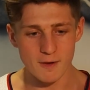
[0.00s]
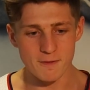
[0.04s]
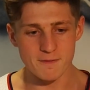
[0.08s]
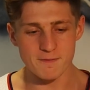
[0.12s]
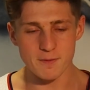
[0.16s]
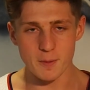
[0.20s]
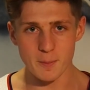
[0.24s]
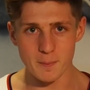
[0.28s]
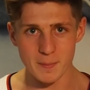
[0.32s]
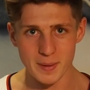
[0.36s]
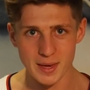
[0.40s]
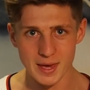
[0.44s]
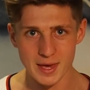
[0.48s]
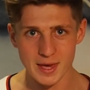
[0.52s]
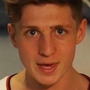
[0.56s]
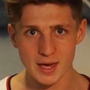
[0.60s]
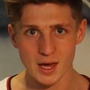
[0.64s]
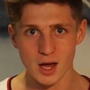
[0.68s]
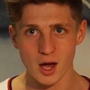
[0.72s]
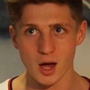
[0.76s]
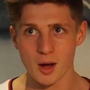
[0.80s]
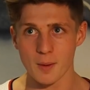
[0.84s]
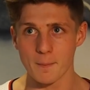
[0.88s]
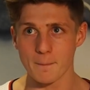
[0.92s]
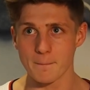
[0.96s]
for
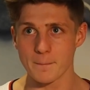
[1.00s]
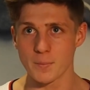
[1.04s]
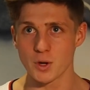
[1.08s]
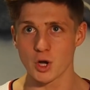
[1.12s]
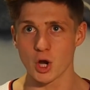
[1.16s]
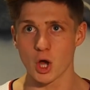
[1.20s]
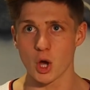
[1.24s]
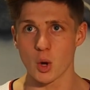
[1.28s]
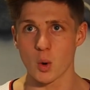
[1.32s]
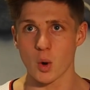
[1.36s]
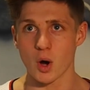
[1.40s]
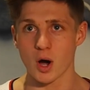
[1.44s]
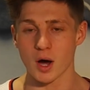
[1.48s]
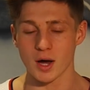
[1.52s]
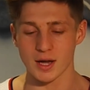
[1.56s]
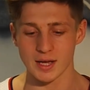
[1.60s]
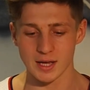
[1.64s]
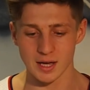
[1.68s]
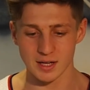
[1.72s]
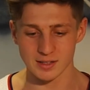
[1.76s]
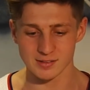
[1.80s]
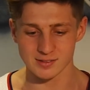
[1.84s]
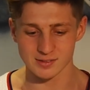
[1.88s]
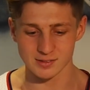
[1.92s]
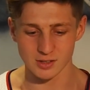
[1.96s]
me,
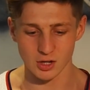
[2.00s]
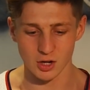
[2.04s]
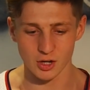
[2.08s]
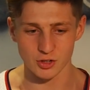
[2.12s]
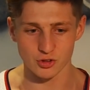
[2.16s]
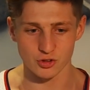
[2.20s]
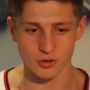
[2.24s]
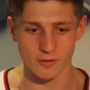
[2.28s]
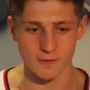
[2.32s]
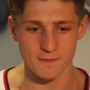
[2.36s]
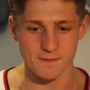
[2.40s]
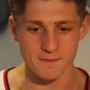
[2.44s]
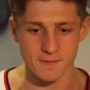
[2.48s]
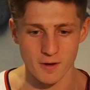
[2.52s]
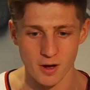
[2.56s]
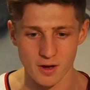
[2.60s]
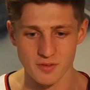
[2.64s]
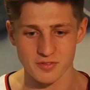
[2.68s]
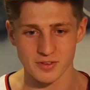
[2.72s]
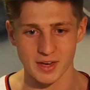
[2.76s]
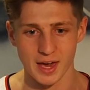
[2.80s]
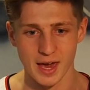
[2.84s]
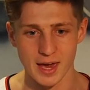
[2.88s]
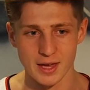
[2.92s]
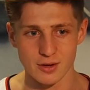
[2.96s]
I started doing
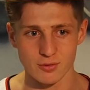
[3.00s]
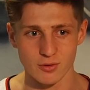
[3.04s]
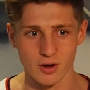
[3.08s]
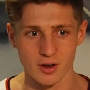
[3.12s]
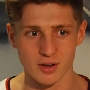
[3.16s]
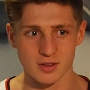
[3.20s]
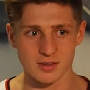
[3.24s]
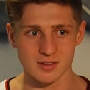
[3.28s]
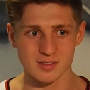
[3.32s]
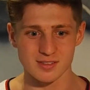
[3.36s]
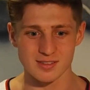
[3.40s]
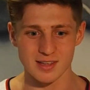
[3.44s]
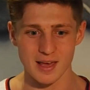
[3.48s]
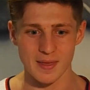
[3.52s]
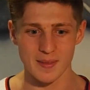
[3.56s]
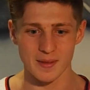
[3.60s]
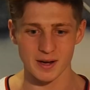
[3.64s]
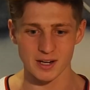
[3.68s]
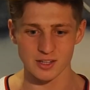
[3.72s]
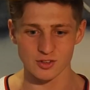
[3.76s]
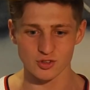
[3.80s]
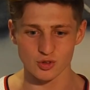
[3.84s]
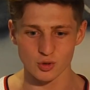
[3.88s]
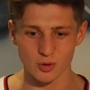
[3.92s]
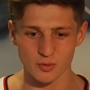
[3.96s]
5K runs and then
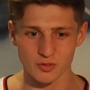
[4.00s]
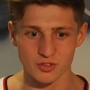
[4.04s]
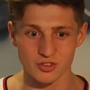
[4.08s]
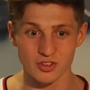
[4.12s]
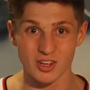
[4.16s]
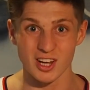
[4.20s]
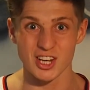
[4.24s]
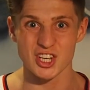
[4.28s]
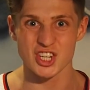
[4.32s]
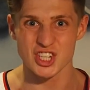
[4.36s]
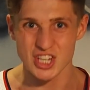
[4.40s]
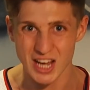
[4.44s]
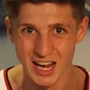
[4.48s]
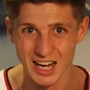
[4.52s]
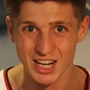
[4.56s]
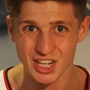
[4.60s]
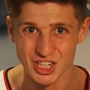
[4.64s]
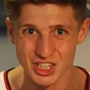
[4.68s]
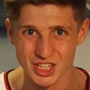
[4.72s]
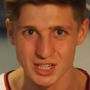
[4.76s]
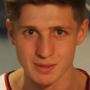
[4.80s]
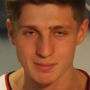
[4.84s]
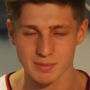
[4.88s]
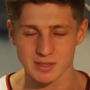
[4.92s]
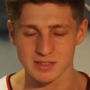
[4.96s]
I sort of started
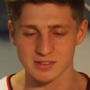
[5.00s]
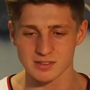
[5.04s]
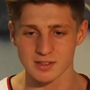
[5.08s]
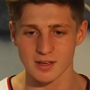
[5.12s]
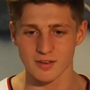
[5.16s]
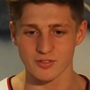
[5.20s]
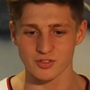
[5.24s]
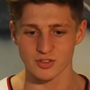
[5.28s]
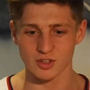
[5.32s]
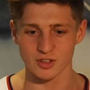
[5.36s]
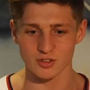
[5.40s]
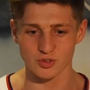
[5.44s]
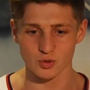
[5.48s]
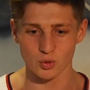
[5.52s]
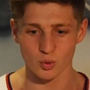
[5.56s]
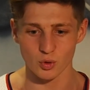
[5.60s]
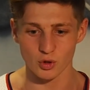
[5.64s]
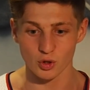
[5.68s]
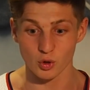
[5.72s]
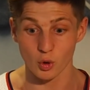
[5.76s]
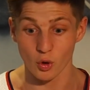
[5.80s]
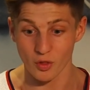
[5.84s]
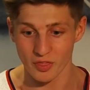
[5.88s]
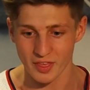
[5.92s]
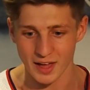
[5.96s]
challenging myself. So I sort
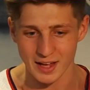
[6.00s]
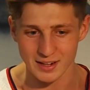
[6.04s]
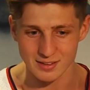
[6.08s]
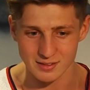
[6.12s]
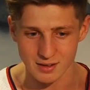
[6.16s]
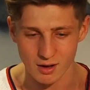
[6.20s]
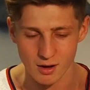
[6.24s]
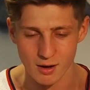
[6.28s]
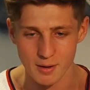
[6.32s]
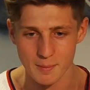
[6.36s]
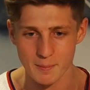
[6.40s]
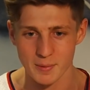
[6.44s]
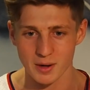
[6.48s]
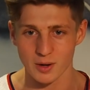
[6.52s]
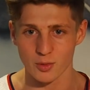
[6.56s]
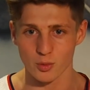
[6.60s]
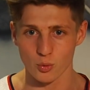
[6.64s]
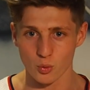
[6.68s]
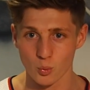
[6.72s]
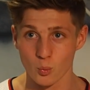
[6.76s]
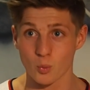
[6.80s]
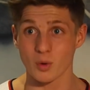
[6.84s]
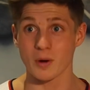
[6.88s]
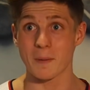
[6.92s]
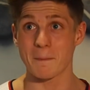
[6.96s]
of got that time and I
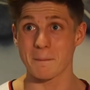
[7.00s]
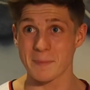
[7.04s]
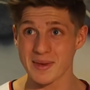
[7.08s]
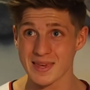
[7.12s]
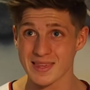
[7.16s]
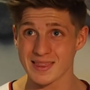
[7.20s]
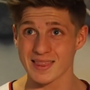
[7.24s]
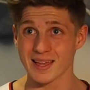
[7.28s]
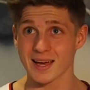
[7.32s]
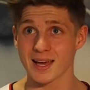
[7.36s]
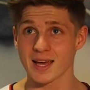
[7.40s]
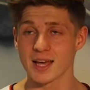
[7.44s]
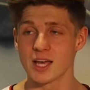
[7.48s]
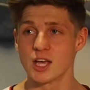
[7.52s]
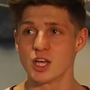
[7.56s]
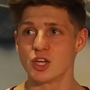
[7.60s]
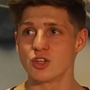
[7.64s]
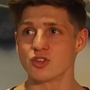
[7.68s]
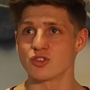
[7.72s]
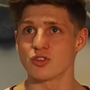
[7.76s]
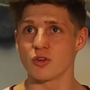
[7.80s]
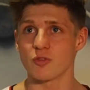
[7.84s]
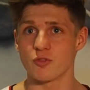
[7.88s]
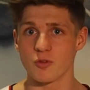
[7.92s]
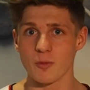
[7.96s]
thought, I want to beat that.
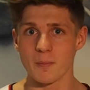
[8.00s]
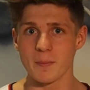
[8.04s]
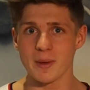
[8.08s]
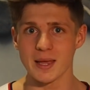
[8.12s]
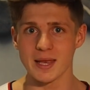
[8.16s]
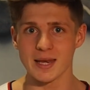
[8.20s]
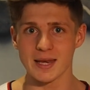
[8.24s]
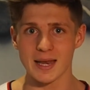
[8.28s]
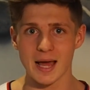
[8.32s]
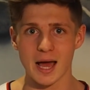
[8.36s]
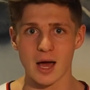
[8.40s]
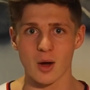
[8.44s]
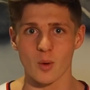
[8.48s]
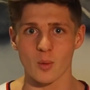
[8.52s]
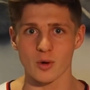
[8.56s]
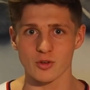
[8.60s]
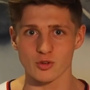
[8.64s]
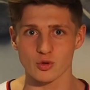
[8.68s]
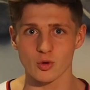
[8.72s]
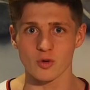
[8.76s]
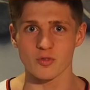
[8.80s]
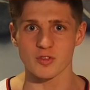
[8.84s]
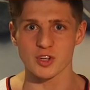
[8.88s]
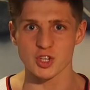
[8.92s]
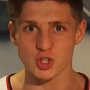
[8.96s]
So for me now, I
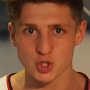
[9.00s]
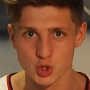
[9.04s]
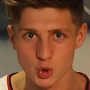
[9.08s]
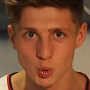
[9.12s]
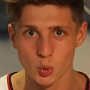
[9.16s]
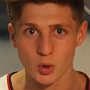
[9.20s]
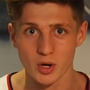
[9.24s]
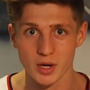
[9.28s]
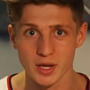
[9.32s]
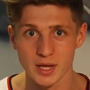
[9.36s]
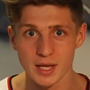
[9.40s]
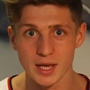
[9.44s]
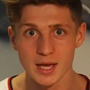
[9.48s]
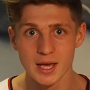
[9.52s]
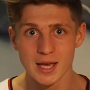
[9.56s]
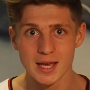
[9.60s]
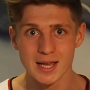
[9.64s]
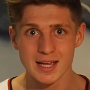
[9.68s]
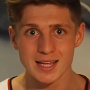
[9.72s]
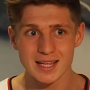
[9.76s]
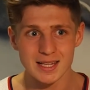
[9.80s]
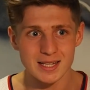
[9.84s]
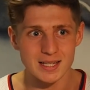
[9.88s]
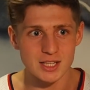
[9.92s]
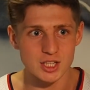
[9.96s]
sort of enjoy,
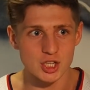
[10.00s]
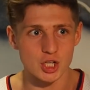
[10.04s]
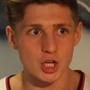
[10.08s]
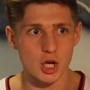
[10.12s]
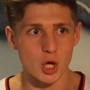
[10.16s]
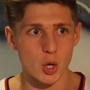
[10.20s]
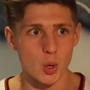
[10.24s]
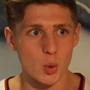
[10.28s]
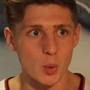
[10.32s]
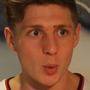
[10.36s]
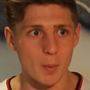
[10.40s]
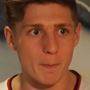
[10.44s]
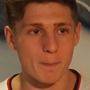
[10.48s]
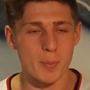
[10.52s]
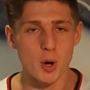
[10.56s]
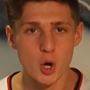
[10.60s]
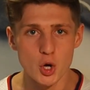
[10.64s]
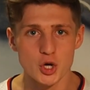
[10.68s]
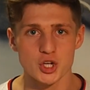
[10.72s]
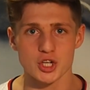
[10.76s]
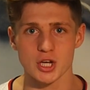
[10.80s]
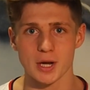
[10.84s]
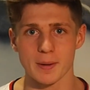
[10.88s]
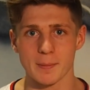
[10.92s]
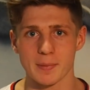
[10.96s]

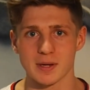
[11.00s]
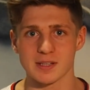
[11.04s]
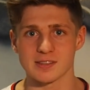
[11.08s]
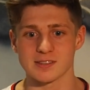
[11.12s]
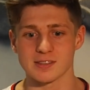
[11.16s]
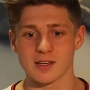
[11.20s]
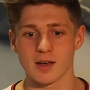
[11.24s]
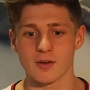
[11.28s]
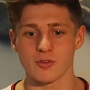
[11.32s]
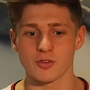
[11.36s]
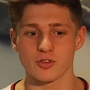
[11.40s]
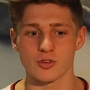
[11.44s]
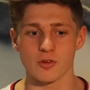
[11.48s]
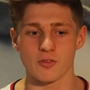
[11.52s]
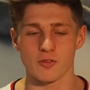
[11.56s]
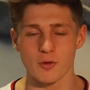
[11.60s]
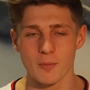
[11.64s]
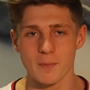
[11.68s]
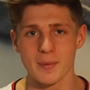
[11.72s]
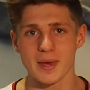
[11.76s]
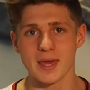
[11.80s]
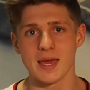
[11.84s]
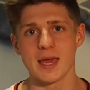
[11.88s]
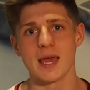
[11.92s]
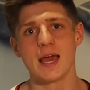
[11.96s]
pushing myself. So for
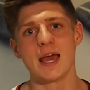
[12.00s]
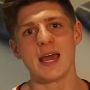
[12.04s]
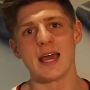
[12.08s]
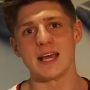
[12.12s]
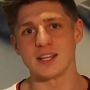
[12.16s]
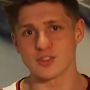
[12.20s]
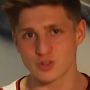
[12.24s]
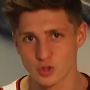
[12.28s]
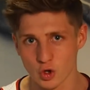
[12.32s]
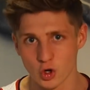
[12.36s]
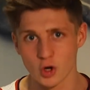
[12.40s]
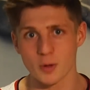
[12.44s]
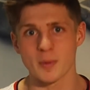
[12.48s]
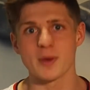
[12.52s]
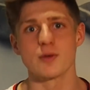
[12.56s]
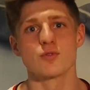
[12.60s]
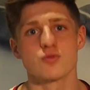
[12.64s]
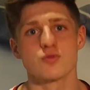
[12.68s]
me, it's got to be